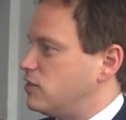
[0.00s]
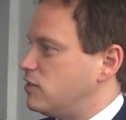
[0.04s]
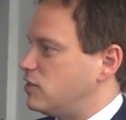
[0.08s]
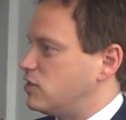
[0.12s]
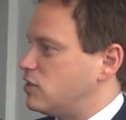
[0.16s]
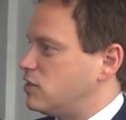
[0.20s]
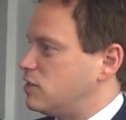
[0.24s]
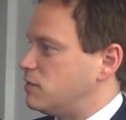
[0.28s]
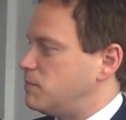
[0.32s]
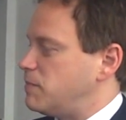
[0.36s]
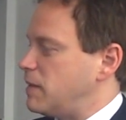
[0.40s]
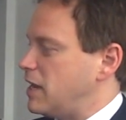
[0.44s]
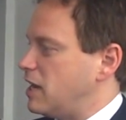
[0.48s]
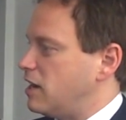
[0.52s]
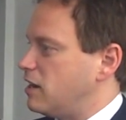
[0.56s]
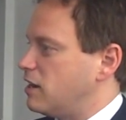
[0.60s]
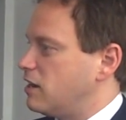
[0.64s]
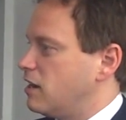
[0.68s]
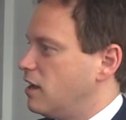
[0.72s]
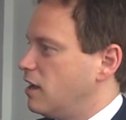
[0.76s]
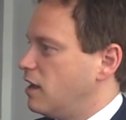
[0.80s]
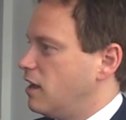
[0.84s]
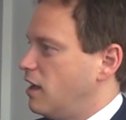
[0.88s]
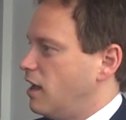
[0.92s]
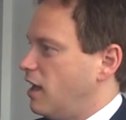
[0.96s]
this has been
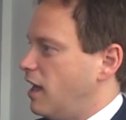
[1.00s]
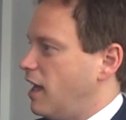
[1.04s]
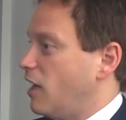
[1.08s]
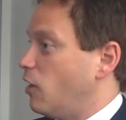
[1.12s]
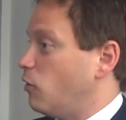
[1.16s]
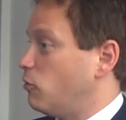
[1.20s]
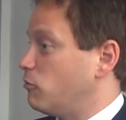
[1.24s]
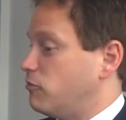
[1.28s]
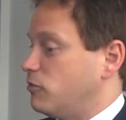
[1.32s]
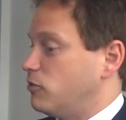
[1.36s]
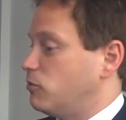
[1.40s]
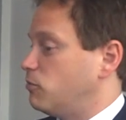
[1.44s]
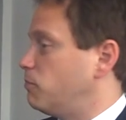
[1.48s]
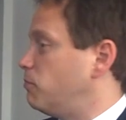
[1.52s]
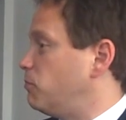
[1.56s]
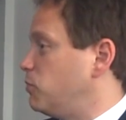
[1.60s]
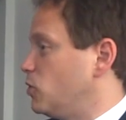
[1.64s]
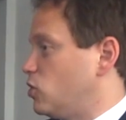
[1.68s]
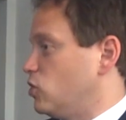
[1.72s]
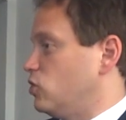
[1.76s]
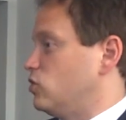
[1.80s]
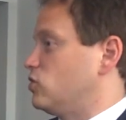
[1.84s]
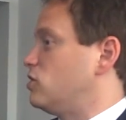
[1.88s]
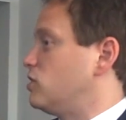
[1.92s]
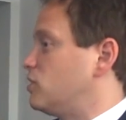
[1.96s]
helpful,
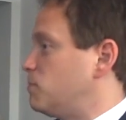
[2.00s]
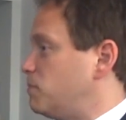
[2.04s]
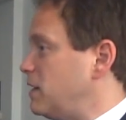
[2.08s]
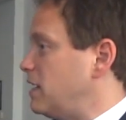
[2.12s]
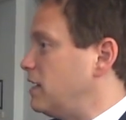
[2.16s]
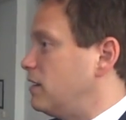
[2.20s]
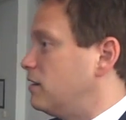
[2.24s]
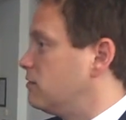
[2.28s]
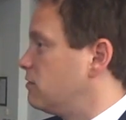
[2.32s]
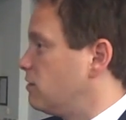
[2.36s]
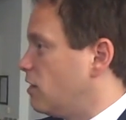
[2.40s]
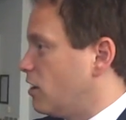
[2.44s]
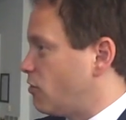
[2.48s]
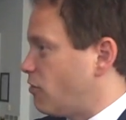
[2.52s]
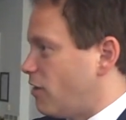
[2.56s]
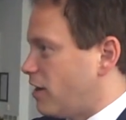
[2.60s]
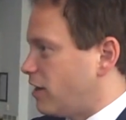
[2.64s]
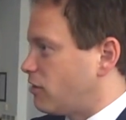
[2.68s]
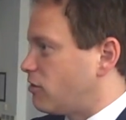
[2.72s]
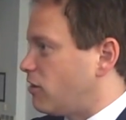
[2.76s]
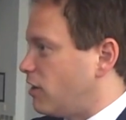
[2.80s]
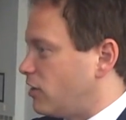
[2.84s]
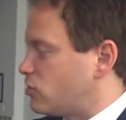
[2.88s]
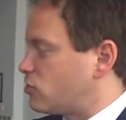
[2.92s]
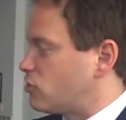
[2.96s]
because there's been a
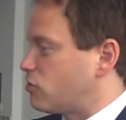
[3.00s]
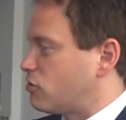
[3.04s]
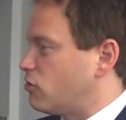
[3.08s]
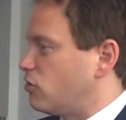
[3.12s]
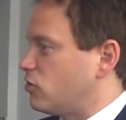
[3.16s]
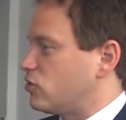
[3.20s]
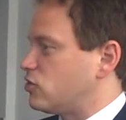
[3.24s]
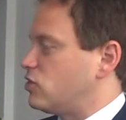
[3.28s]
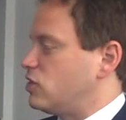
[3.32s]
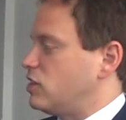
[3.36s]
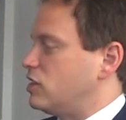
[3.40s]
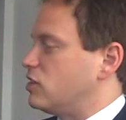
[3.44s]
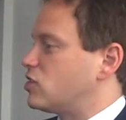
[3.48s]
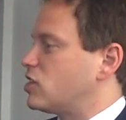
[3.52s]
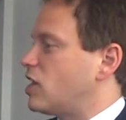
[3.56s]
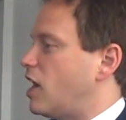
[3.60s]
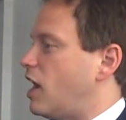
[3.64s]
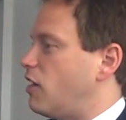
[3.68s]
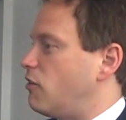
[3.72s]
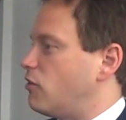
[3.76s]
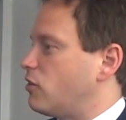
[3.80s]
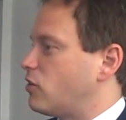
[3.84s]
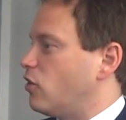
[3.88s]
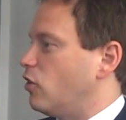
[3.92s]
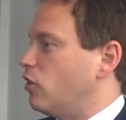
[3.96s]
credit crunch across the
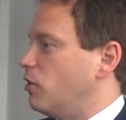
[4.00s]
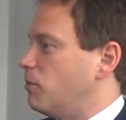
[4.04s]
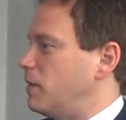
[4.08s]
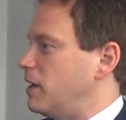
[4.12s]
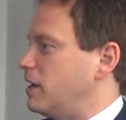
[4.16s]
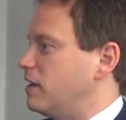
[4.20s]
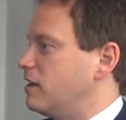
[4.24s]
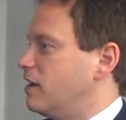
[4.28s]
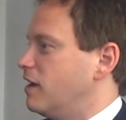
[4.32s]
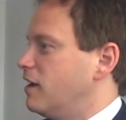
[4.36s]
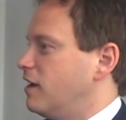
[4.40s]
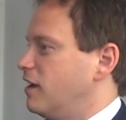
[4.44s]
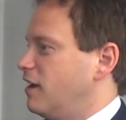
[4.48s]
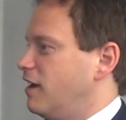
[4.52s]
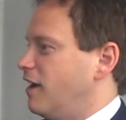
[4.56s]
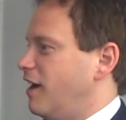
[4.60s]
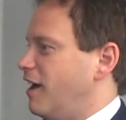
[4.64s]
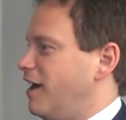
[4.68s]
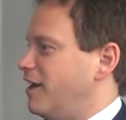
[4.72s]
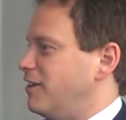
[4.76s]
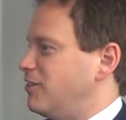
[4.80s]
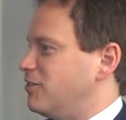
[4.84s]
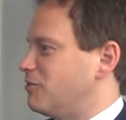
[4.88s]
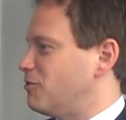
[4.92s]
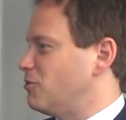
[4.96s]
entire economy,
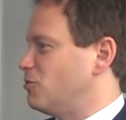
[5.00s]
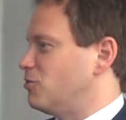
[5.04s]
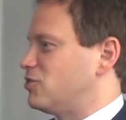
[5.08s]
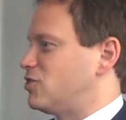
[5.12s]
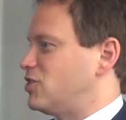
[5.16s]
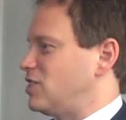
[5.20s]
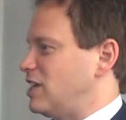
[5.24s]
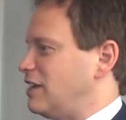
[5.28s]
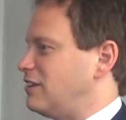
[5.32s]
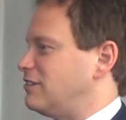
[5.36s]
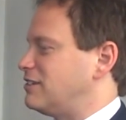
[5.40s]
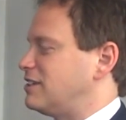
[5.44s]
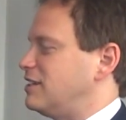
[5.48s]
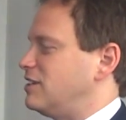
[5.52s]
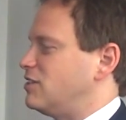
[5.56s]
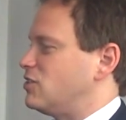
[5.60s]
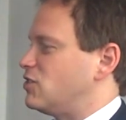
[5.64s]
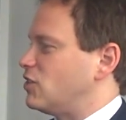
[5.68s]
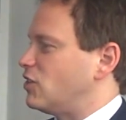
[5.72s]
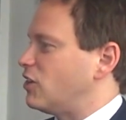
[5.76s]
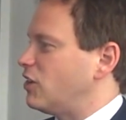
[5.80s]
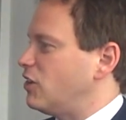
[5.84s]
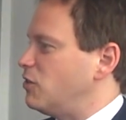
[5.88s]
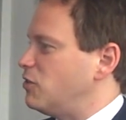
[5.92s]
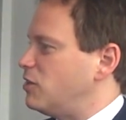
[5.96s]
and of course
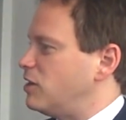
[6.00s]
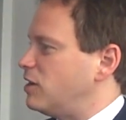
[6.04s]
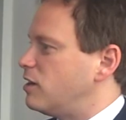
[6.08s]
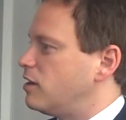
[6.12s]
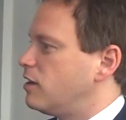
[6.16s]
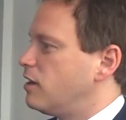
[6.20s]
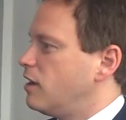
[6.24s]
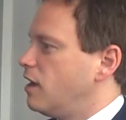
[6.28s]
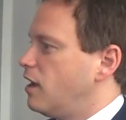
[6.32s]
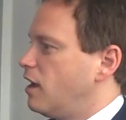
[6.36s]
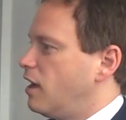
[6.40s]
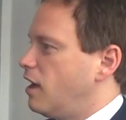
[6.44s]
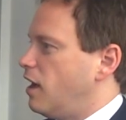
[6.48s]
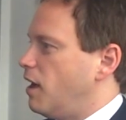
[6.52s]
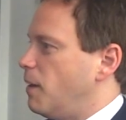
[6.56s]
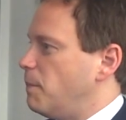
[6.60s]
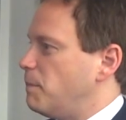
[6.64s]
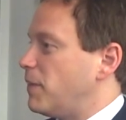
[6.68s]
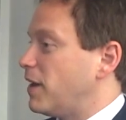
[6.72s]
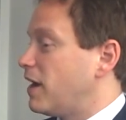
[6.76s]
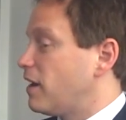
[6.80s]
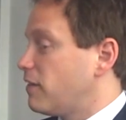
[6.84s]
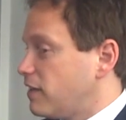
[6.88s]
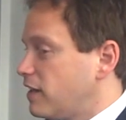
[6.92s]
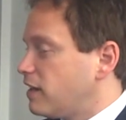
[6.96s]
CLTs included.
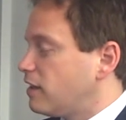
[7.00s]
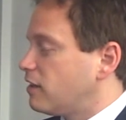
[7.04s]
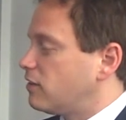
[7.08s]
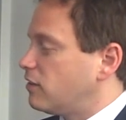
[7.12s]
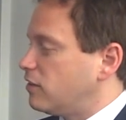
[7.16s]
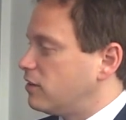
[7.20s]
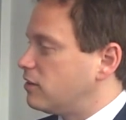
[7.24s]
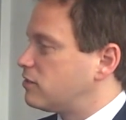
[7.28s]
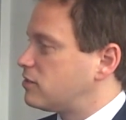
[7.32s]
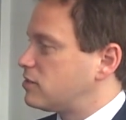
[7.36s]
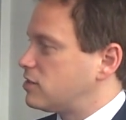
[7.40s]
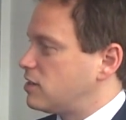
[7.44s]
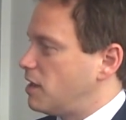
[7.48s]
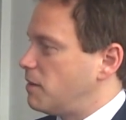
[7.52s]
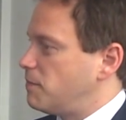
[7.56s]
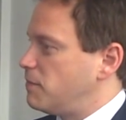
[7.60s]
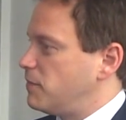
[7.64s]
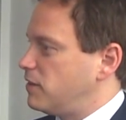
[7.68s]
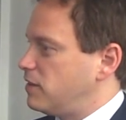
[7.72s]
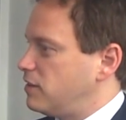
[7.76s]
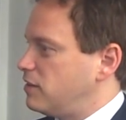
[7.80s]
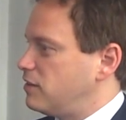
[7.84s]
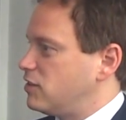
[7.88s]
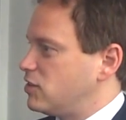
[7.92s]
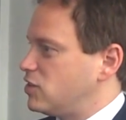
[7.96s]
But I think that
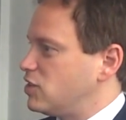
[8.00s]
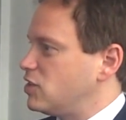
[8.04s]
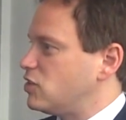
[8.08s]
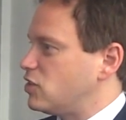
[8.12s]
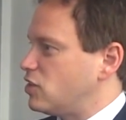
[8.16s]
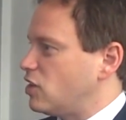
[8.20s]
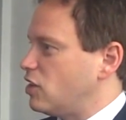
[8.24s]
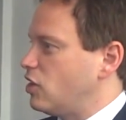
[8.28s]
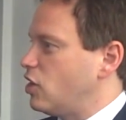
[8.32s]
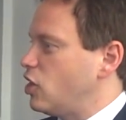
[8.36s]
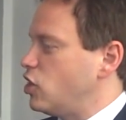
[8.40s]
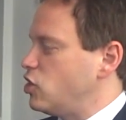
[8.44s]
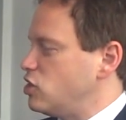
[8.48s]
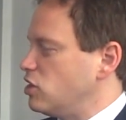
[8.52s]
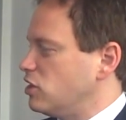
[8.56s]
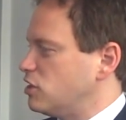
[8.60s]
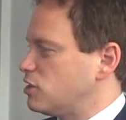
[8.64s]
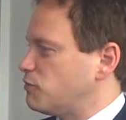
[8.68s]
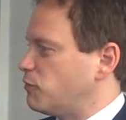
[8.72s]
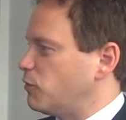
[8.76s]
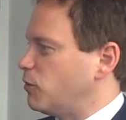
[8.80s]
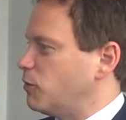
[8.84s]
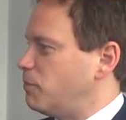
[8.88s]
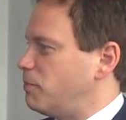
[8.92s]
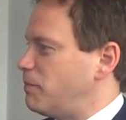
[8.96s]
this is a
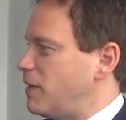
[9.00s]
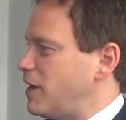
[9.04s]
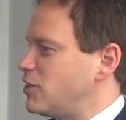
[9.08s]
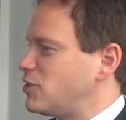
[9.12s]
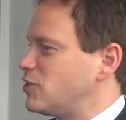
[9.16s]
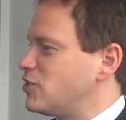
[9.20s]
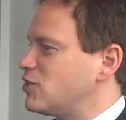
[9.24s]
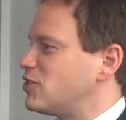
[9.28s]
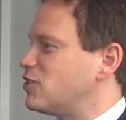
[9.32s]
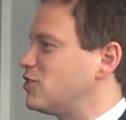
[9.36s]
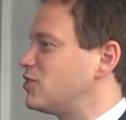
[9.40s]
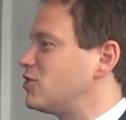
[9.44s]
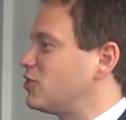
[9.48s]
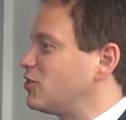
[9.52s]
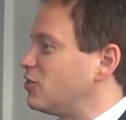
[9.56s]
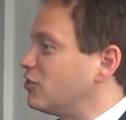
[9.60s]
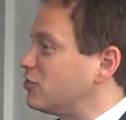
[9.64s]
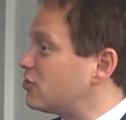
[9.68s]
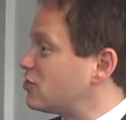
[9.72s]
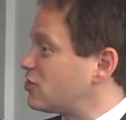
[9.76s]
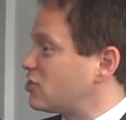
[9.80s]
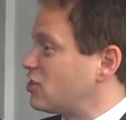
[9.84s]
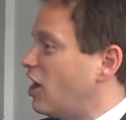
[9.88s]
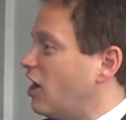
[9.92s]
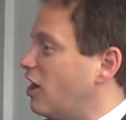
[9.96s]
useful basis. It's a
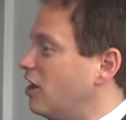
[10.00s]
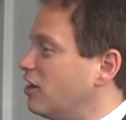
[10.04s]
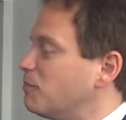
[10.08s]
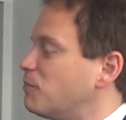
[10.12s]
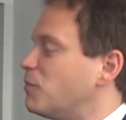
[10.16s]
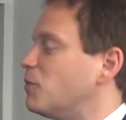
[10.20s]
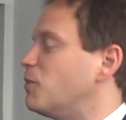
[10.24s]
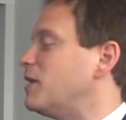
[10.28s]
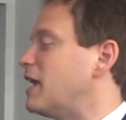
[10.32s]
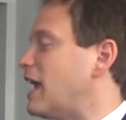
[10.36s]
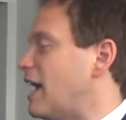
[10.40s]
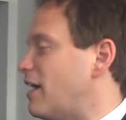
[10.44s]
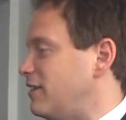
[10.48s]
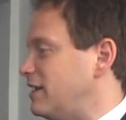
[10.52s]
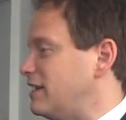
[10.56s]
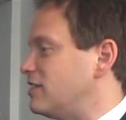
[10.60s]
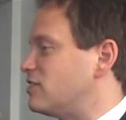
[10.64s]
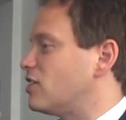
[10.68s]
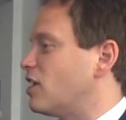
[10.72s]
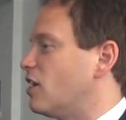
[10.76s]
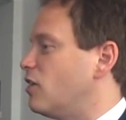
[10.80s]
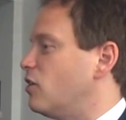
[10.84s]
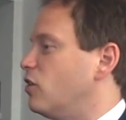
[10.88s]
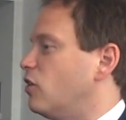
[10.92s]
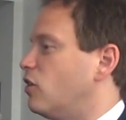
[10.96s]
good start, but we now need
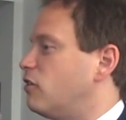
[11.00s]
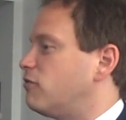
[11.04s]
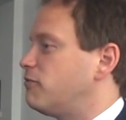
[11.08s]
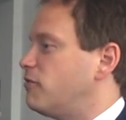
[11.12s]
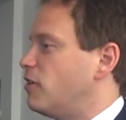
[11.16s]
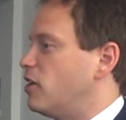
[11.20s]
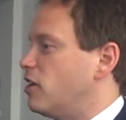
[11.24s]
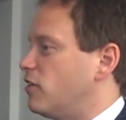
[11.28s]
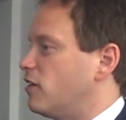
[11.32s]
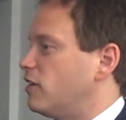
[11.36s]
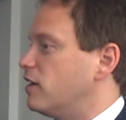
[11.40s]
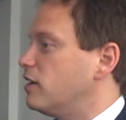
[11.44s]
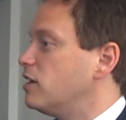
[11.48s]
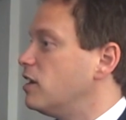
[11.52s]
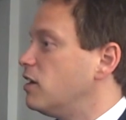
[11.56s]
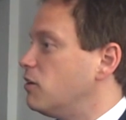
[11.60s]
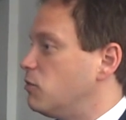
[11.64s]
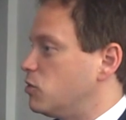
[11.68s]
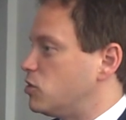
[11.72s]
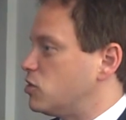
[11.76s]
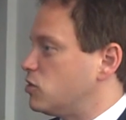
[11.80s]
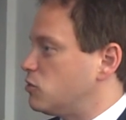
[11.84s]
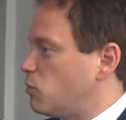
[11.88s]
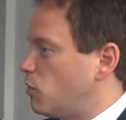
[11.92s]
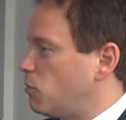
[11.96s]
to go a lot further,
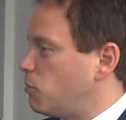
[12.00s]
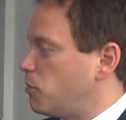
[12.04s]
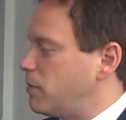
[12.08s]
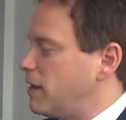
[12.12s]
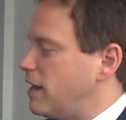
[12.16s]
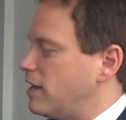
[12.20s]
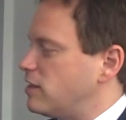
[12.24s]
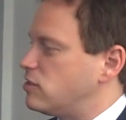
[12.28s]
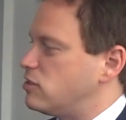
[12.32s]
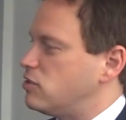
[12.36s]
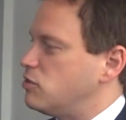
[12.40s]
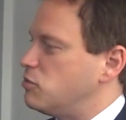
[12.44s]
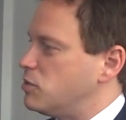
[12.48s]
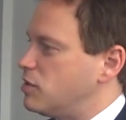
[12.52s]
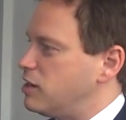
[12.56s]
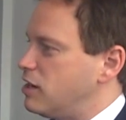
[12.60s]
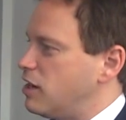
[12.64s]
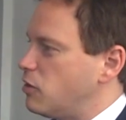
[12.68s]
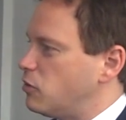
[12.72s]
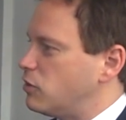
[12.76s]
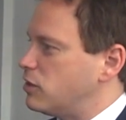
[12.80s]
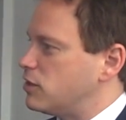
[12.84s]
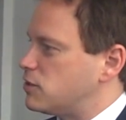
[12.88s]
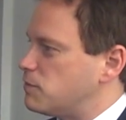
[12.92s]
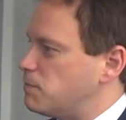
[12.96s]
which is what we plan to do with the
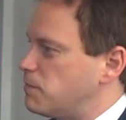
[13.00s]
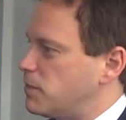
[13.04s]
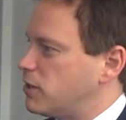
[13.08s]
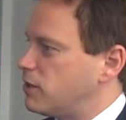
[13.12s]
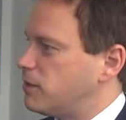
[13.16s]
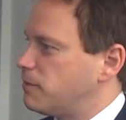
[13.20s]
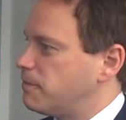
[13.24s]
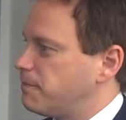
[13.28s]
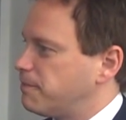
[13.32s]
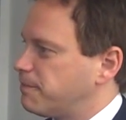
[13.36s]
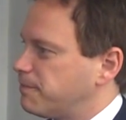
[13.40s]
Localism Bill.